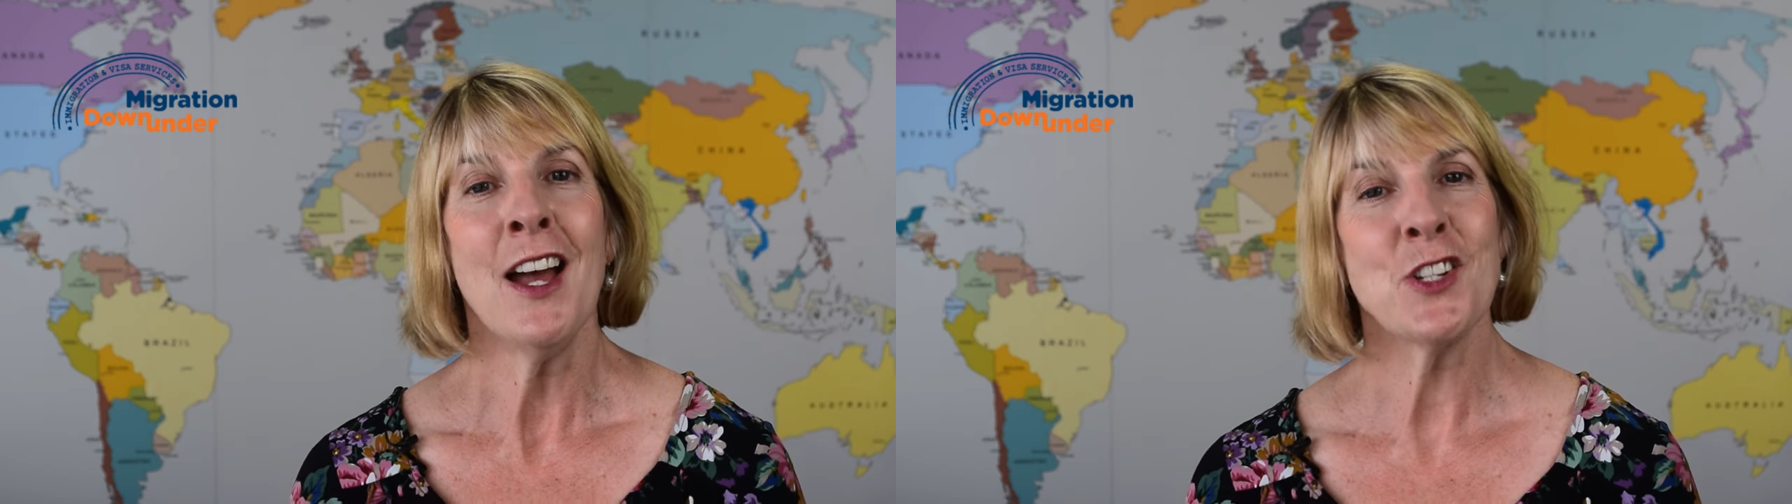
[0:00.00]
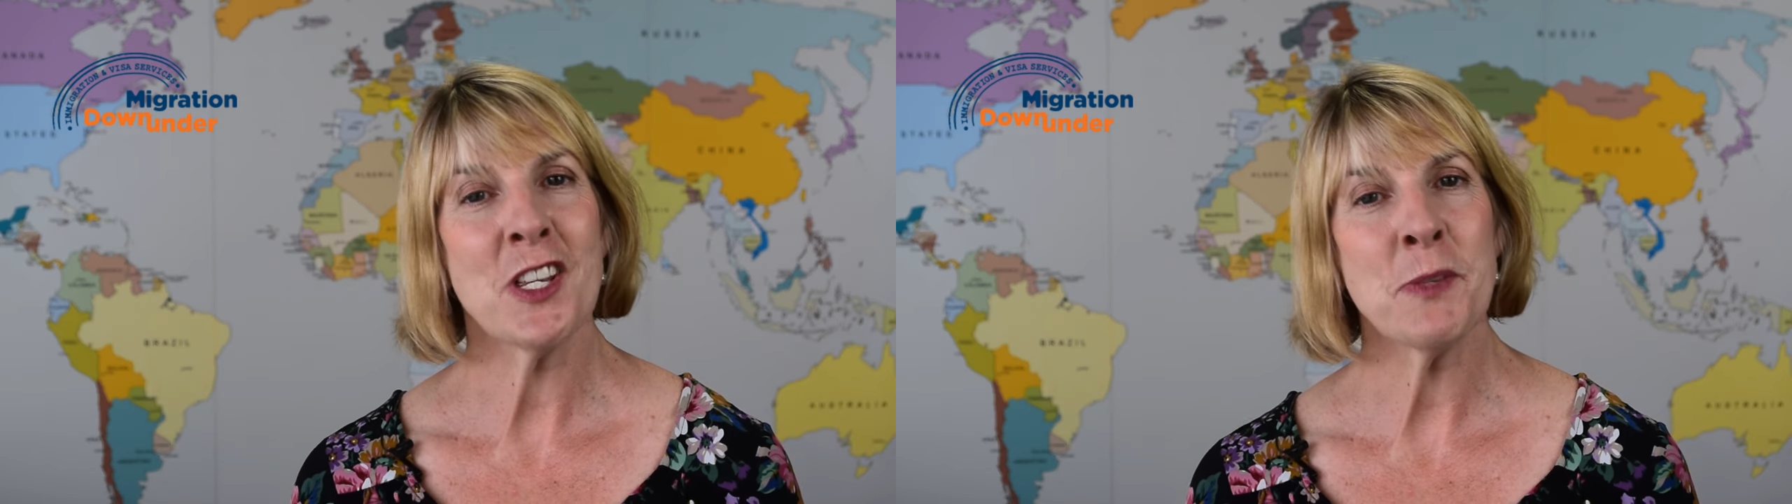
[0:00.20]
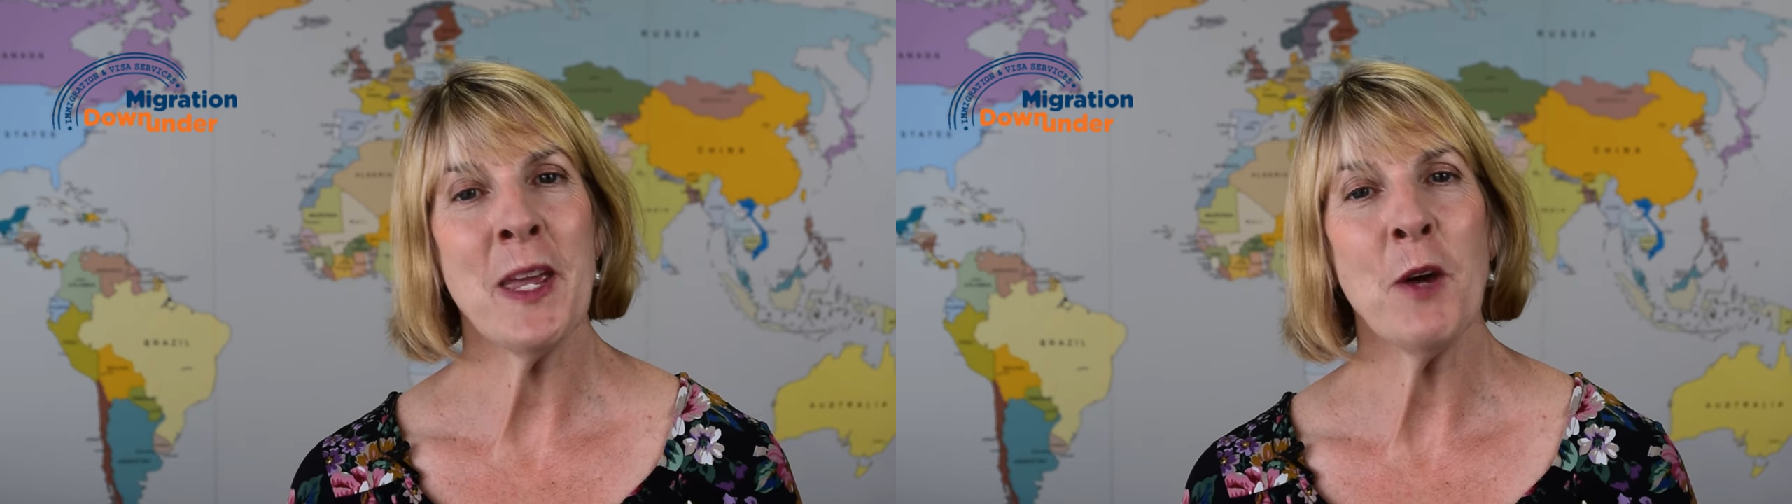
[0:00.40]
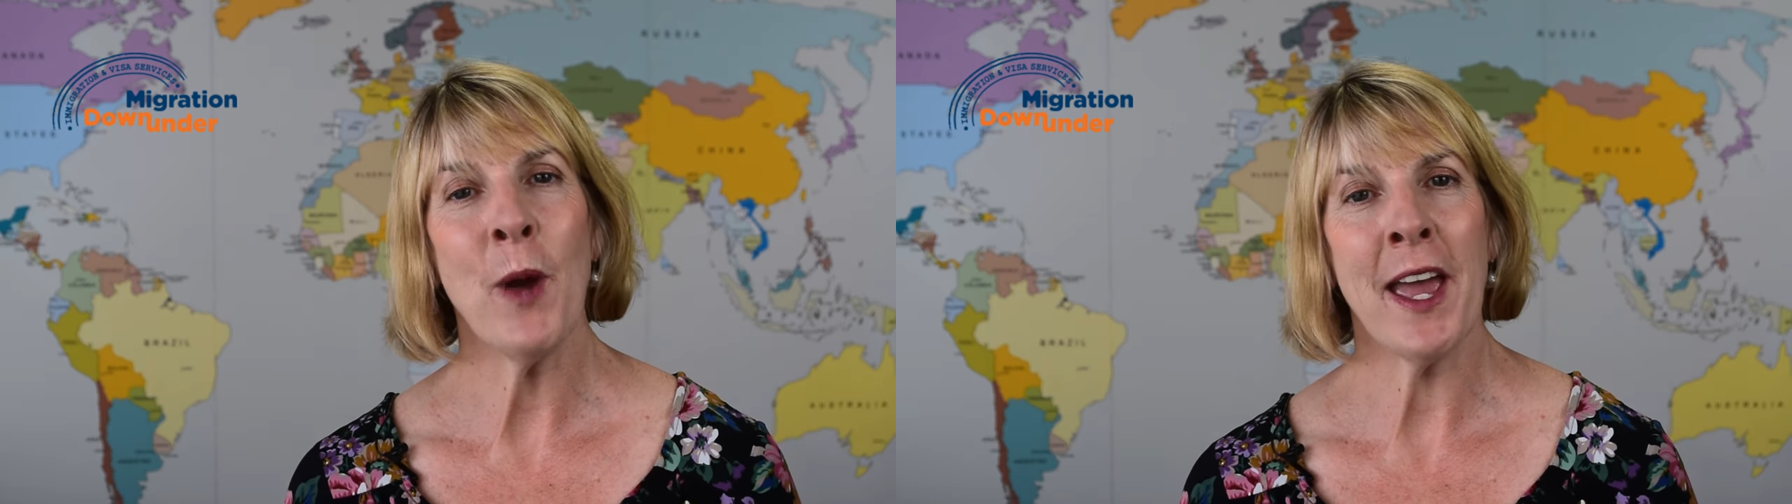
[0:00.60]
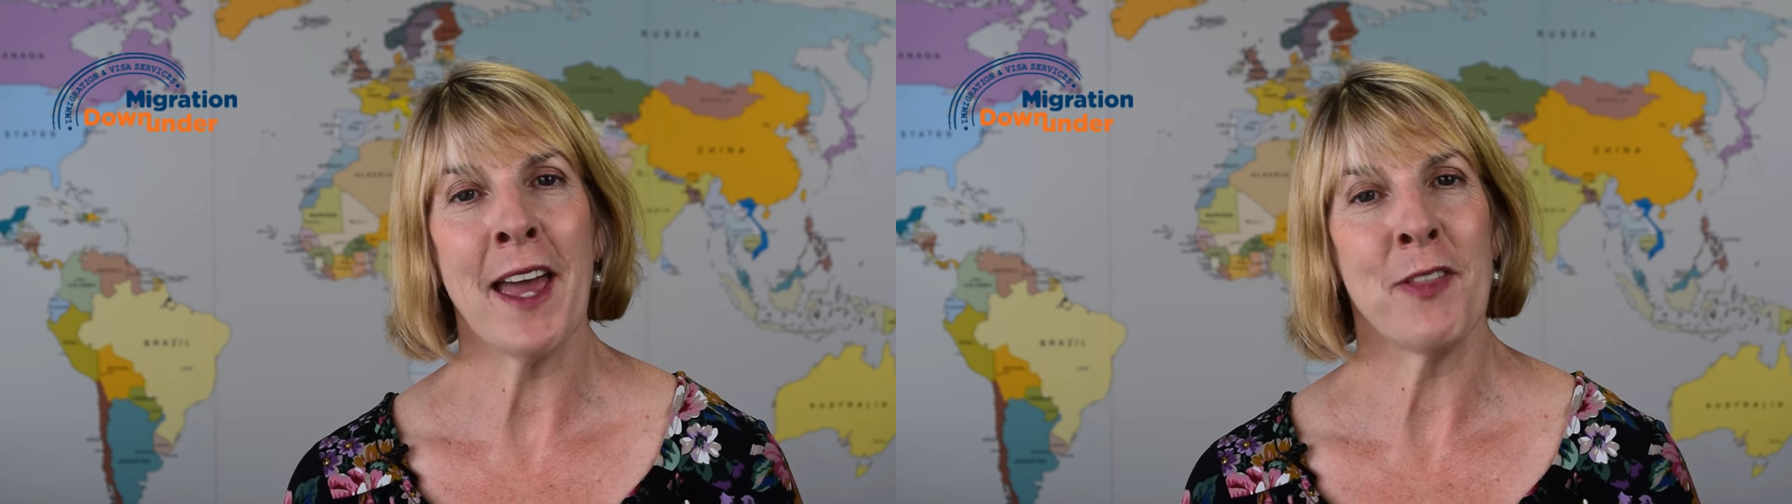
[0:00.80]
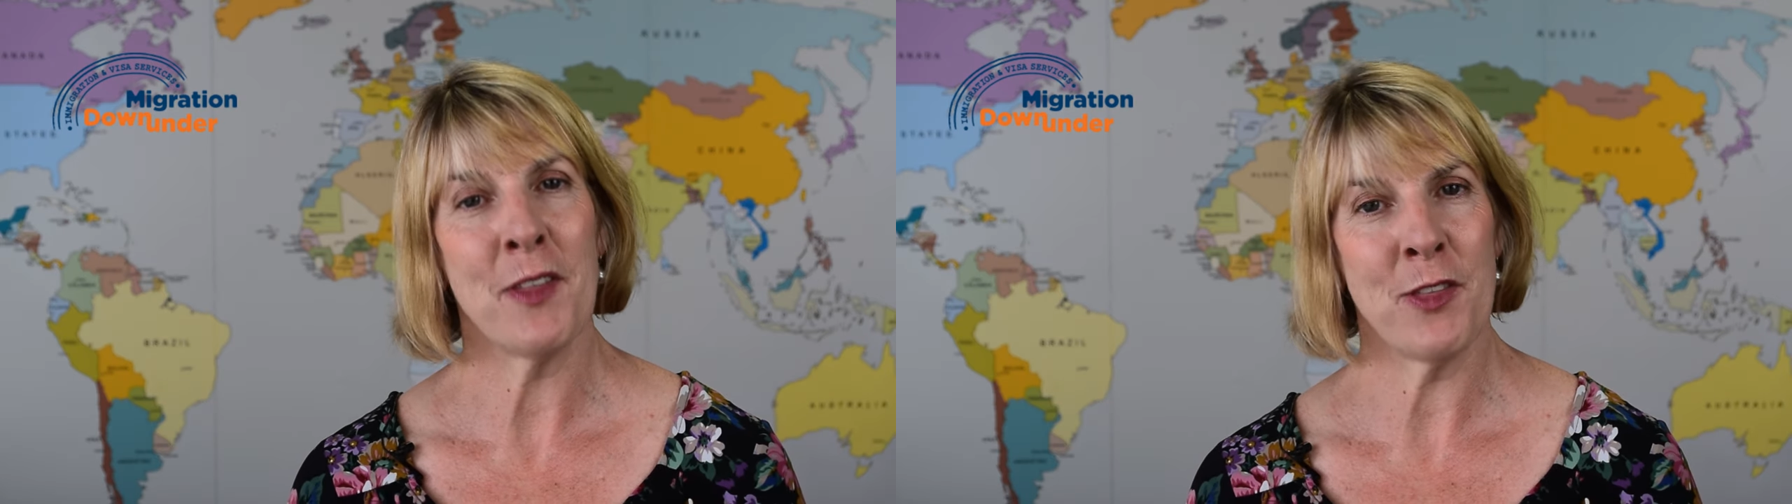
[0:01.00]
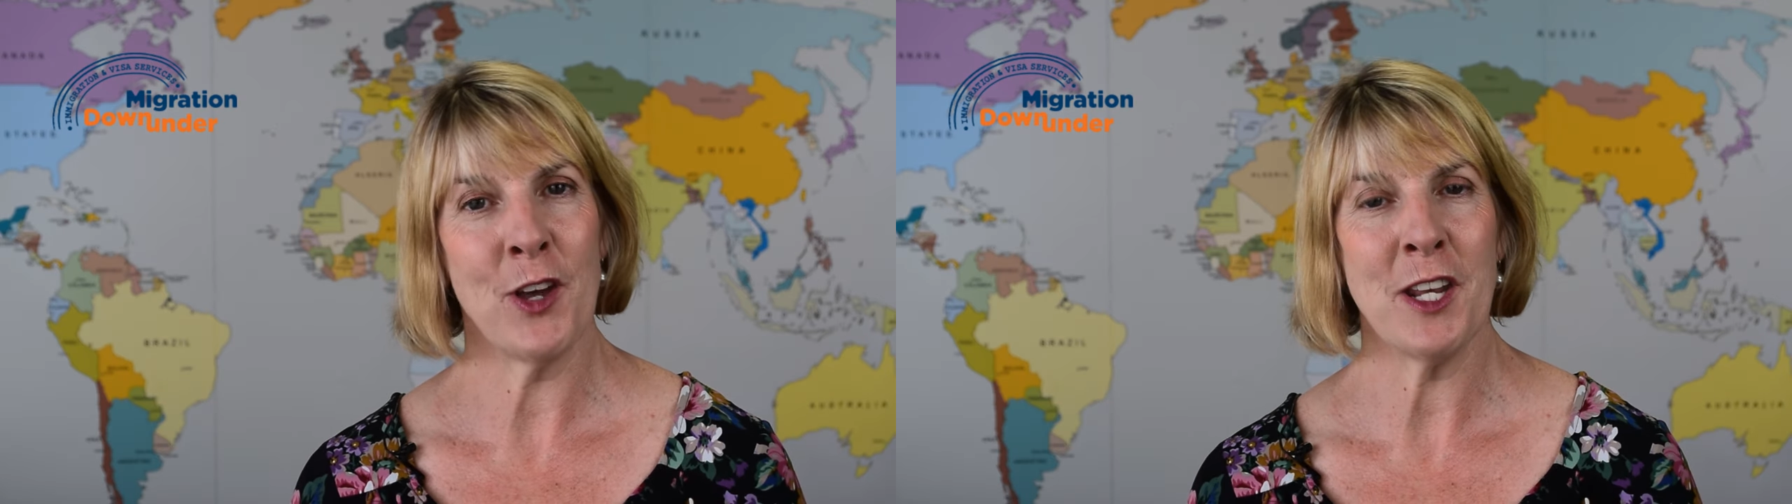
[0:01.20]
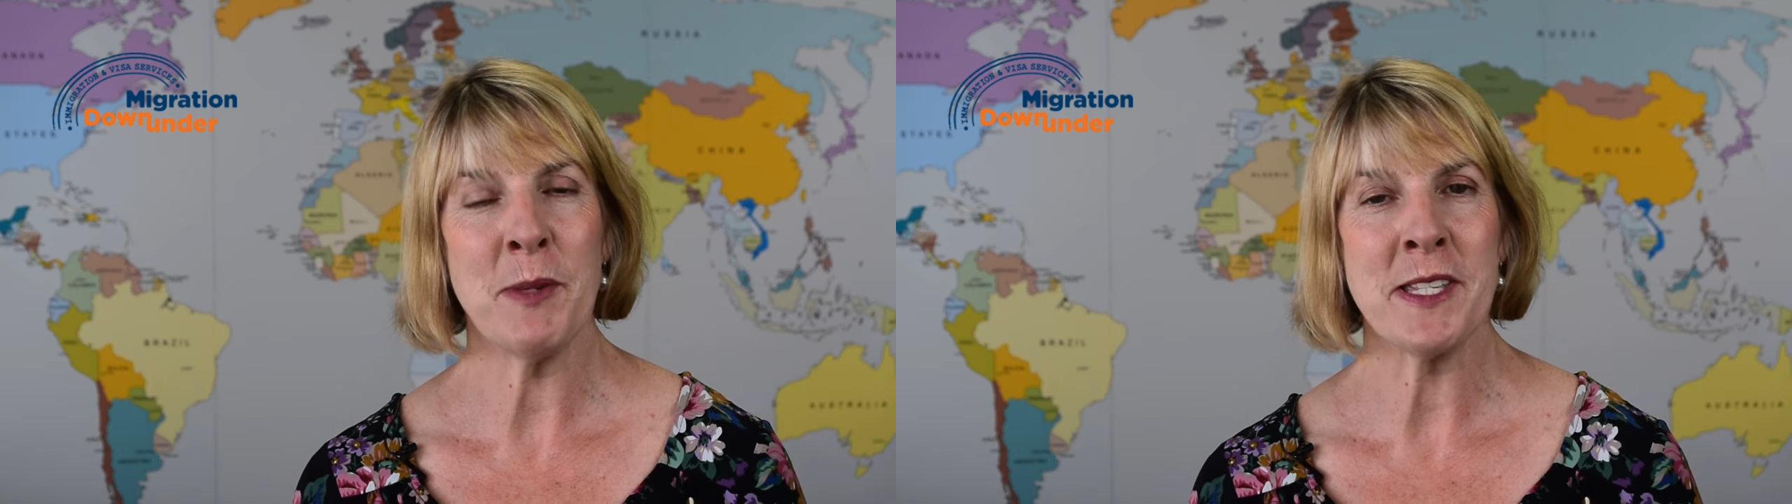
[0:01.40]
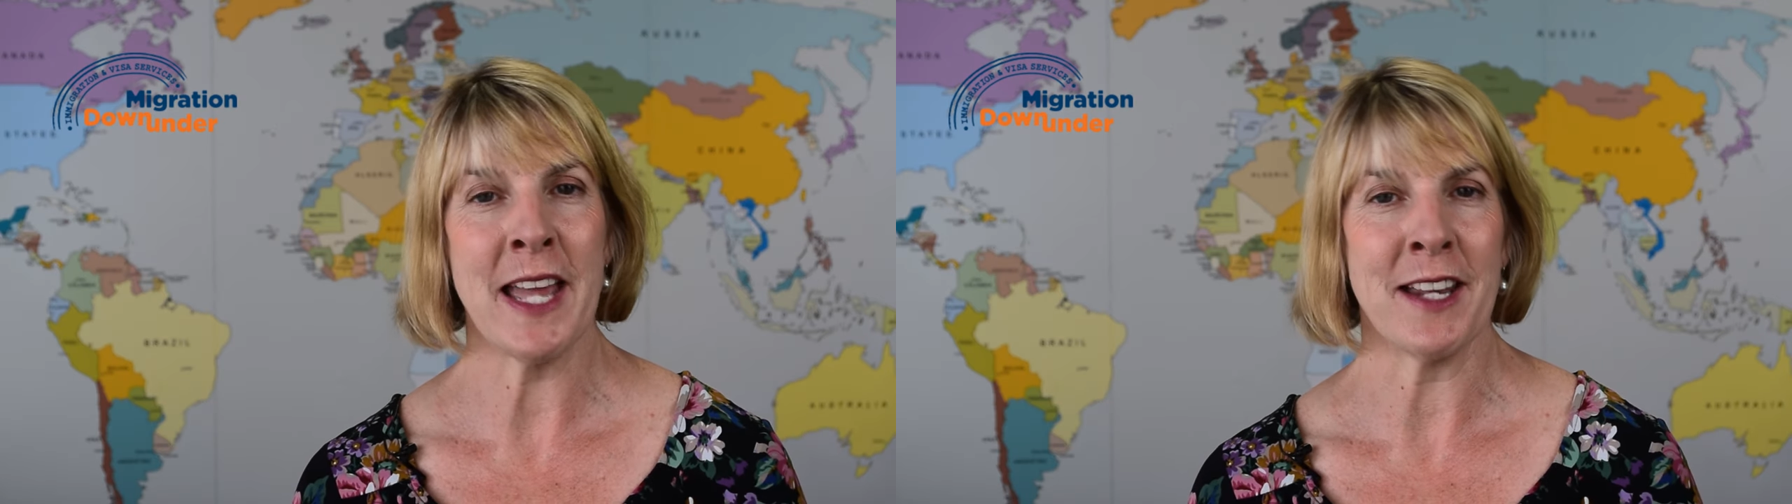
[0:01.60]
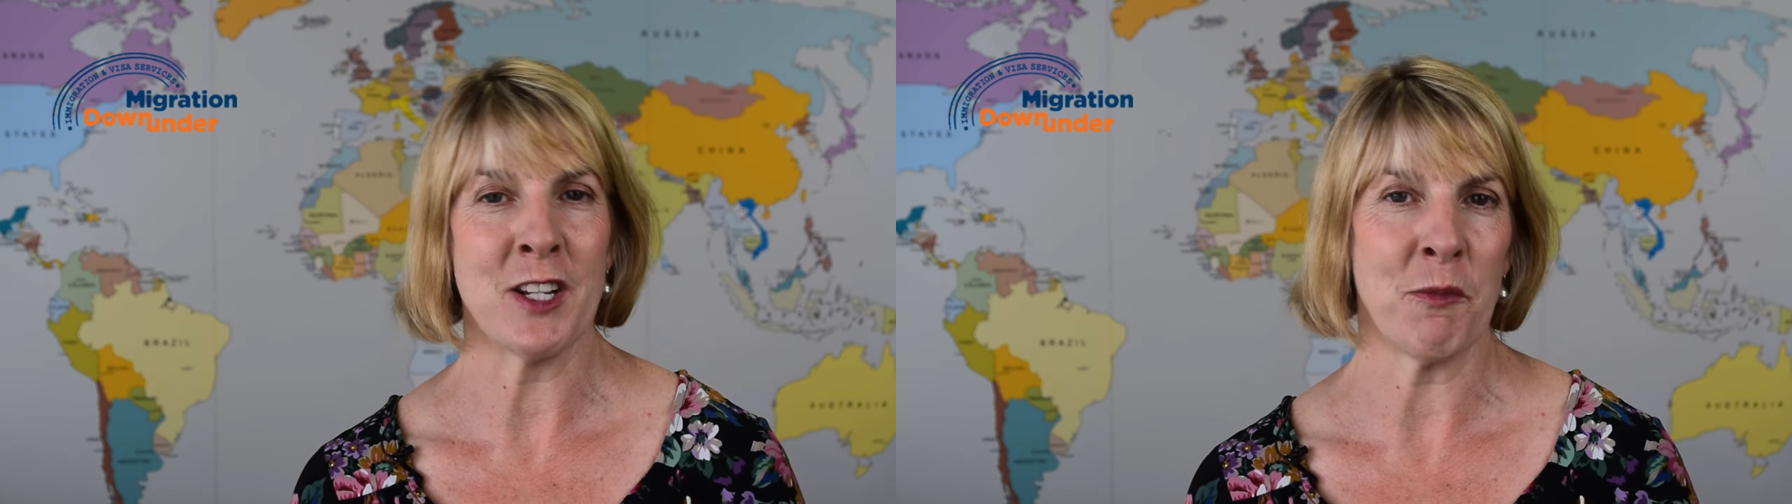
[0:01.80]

Just be aware that 30%